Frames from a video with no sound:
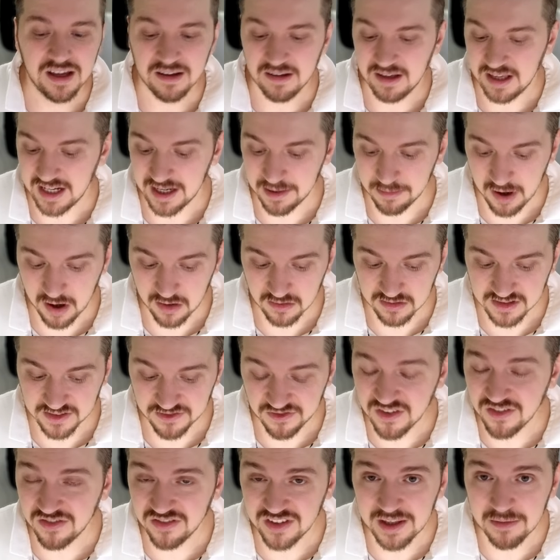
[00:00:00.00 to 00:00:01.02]
in about
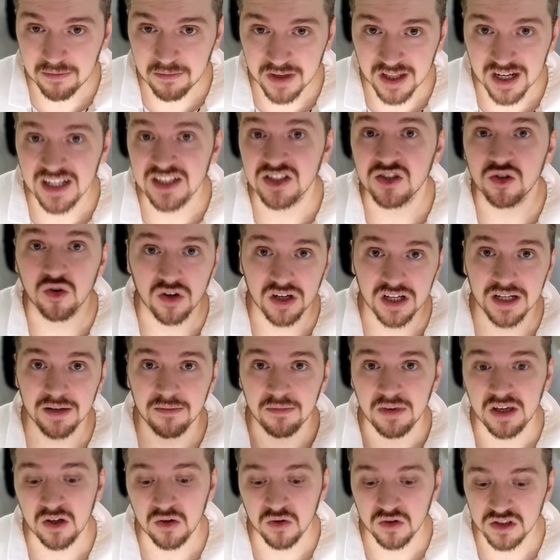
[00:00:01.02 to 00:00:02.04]
15 minutes, you're gonna
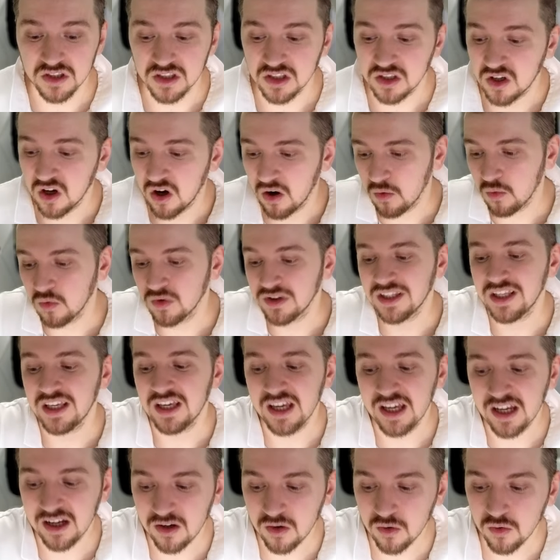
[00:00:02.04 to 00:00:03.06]
be good to go with the
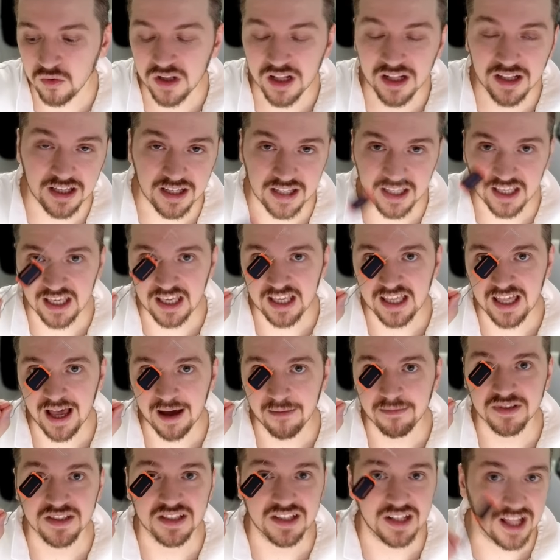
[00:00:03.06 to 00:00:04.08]
included
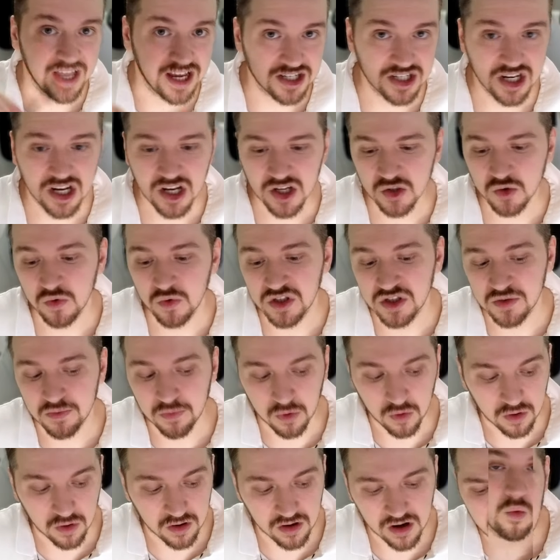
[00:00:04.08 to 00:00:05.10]
keycap slash switch
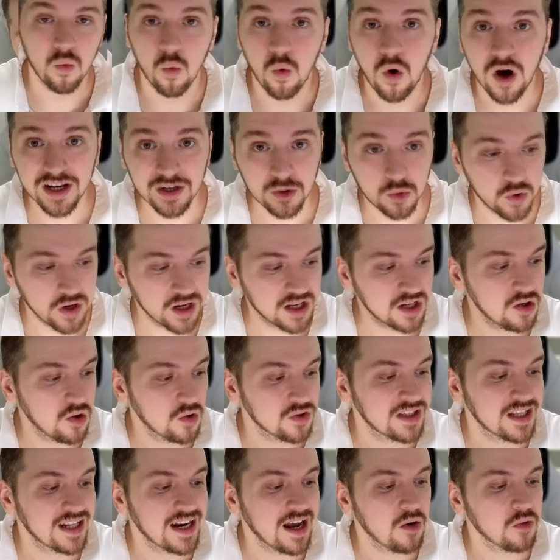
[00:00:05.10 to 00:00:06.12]
puller. One quick
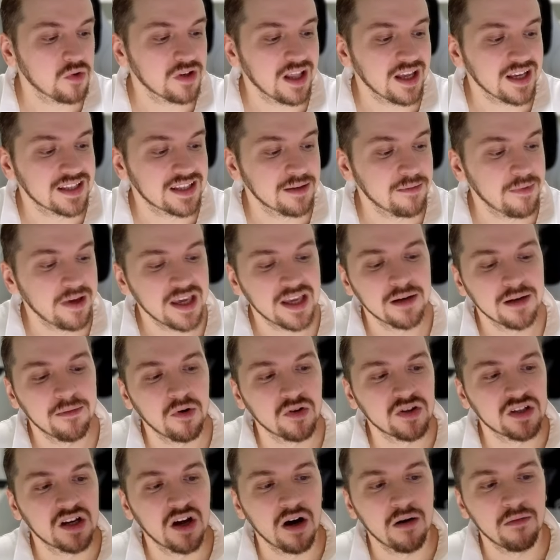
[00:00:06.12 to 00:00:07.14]
note that I would like to make
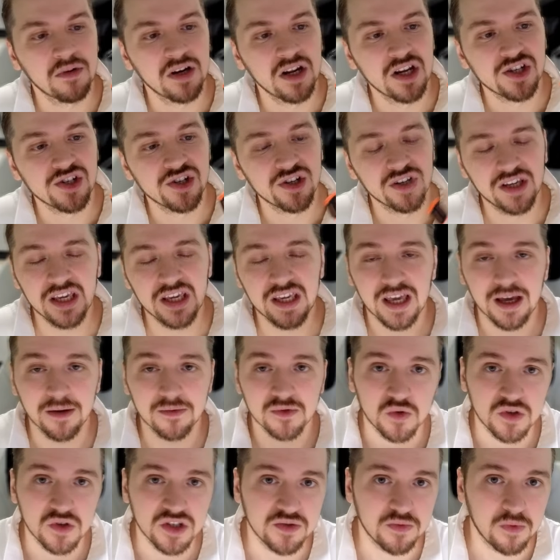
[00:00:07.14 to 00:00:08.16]
about the combination keycap
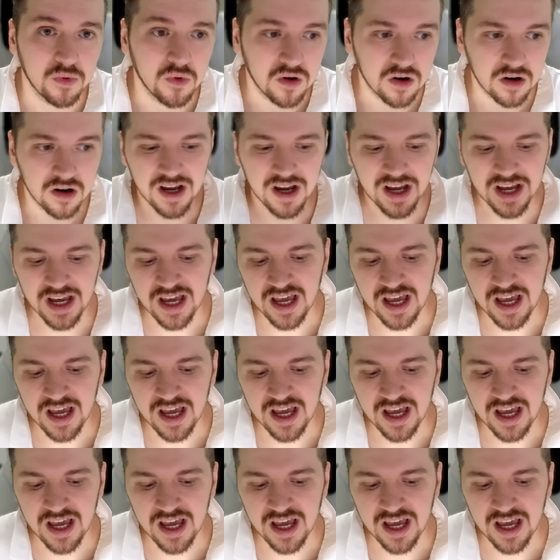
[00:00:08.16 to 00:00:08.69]
switch puller